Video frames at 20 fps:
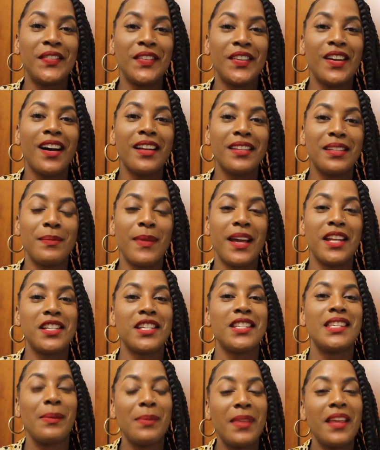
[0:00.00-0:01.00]
forgot to
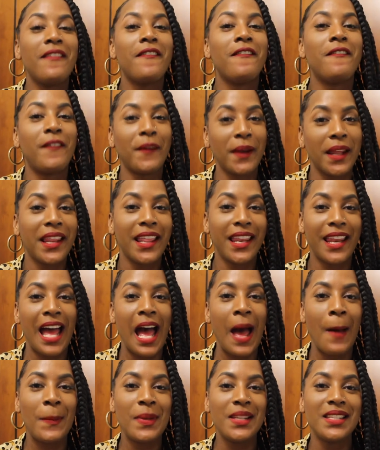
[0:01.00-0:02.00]
mention something funny that
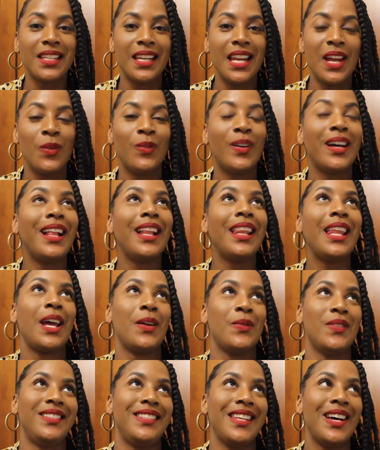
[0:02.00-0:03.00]
happened today while
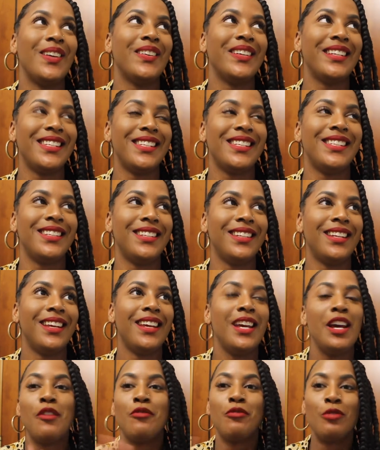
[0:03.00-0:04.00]
I was out in
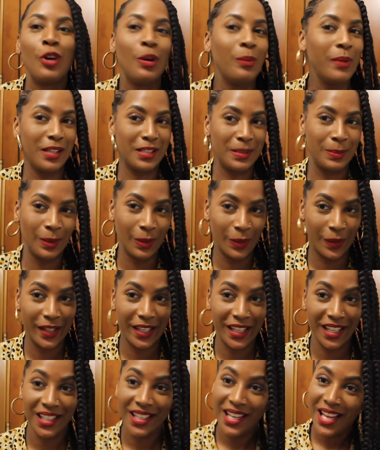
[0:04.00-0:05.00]
Rome
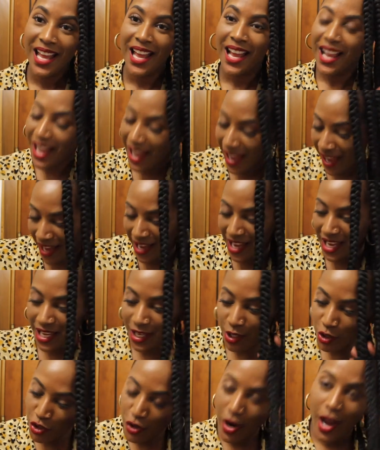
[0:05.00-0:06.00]
exploring.
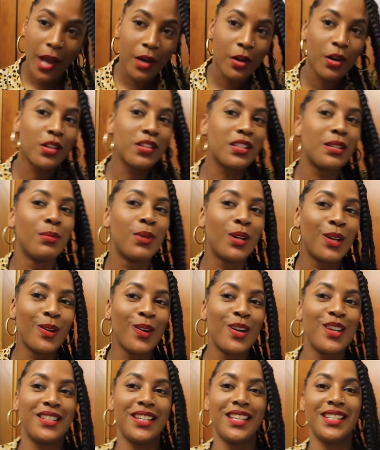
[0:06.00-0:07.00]
I tried on some
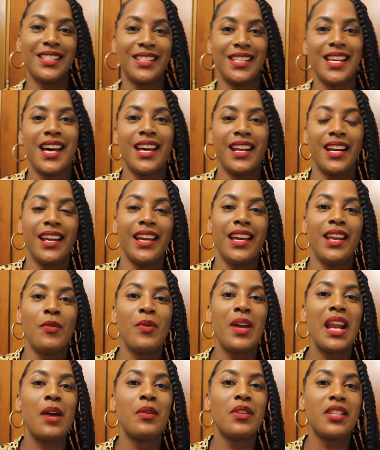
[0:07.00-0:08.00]
clothes at Zara, and
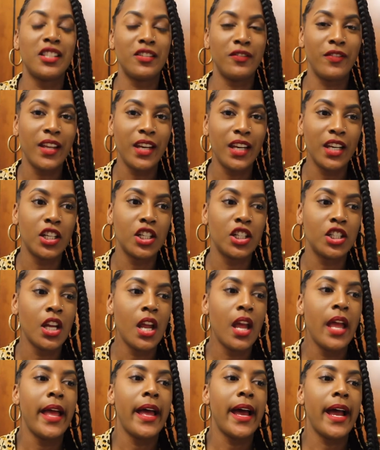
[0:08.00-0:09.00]
when I was
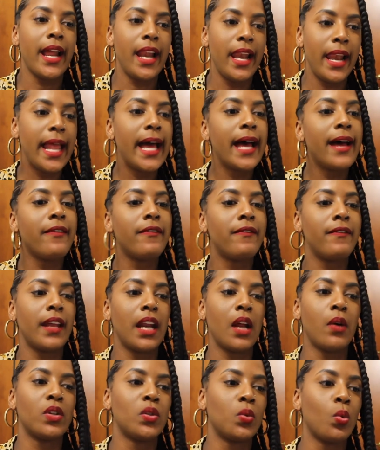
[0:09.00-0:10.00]
finished, I left
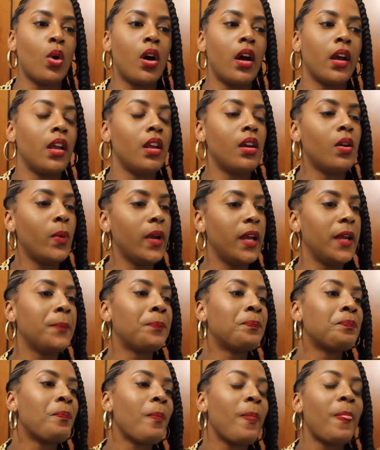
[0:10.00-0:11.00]
and I was walking
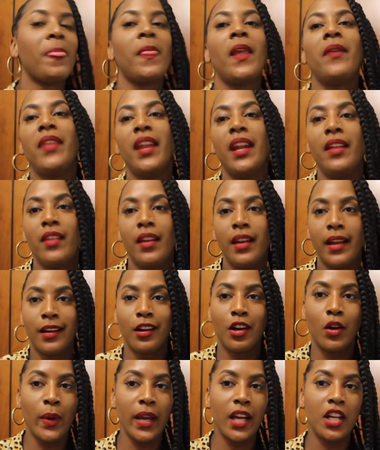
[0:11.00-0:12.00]
away, And then I did like
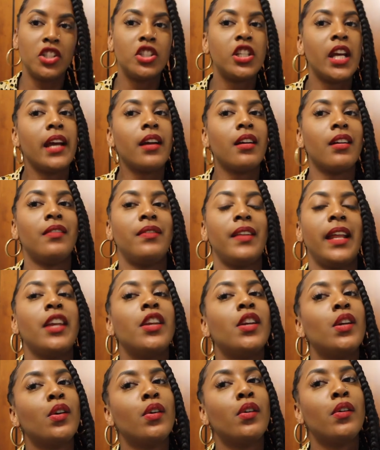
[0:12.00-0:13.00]
a quick check of
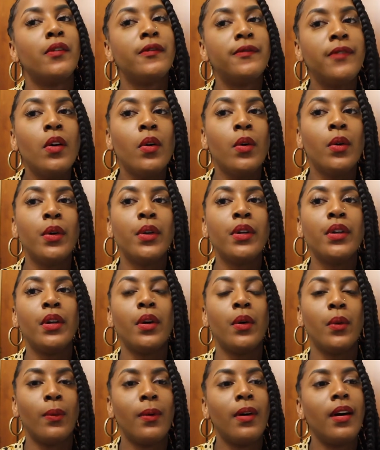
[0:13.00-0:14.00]
like, you know,
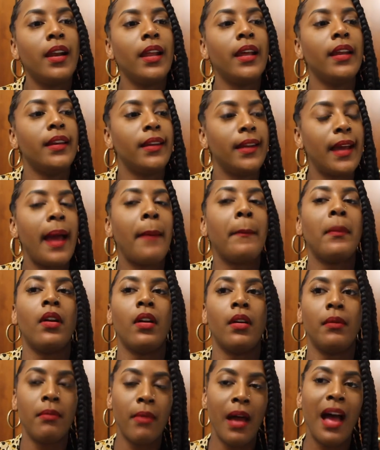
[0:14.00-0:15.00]
phone, wallet,
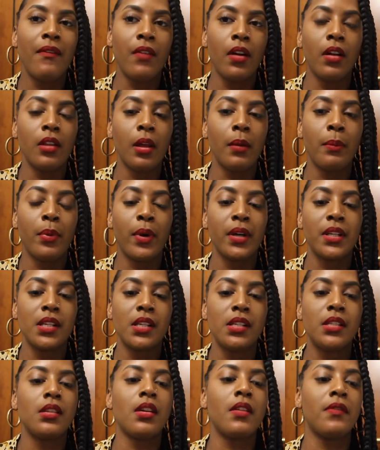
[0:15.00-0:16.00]
camera, have all the
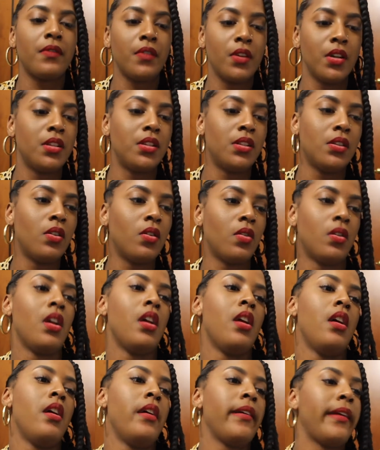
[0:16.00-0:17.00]
important stuff good to go.
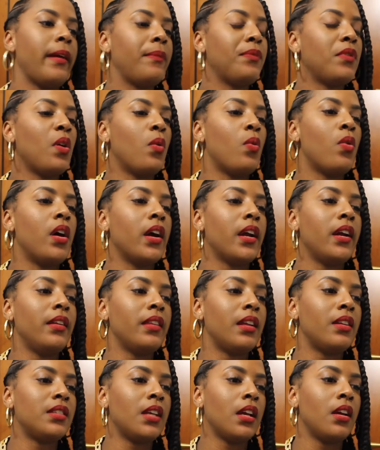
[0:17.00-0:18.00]
Kept on walking
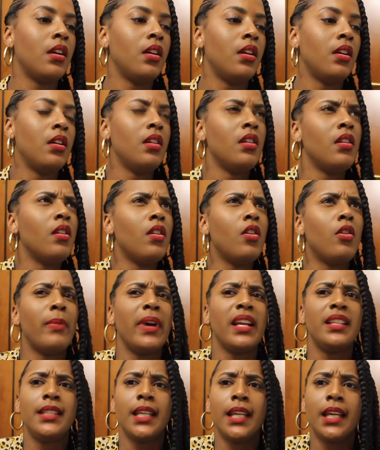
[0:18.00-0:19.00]
and I was like, oh,
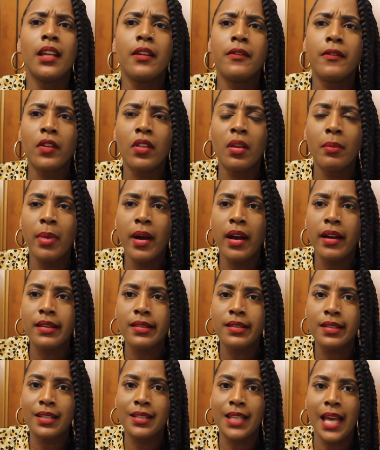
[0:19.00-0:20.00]
my ticket for the
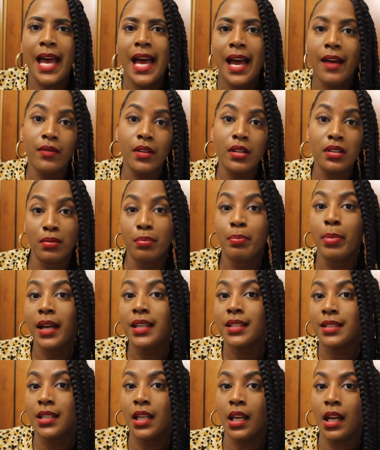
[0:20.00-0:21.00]
bus, because I have this
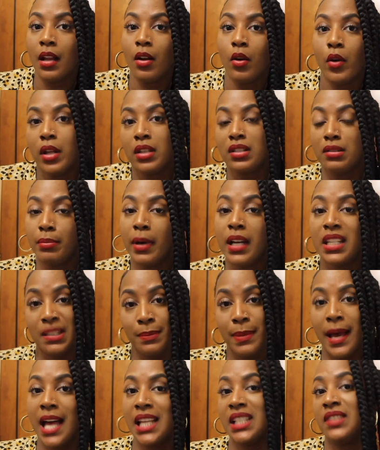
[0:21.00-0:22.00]
bus ticket or this
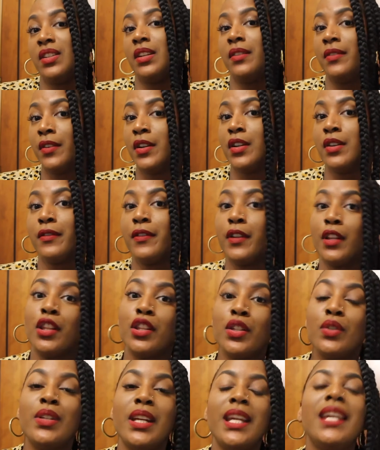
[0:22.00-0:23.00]
bus pass for
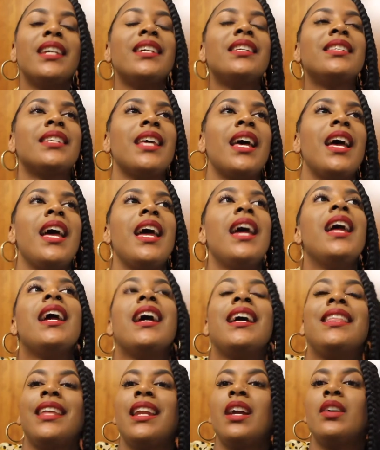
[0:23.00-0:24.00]
the 2 days.
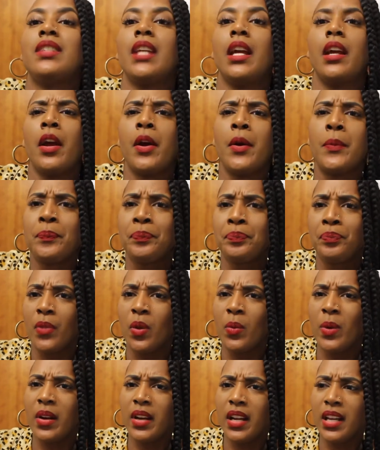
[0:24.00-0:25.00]
And then I was like,
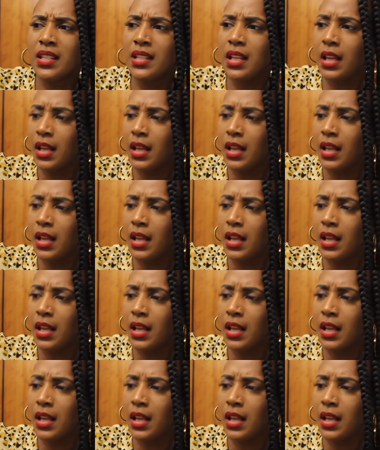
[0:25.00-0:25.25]
where is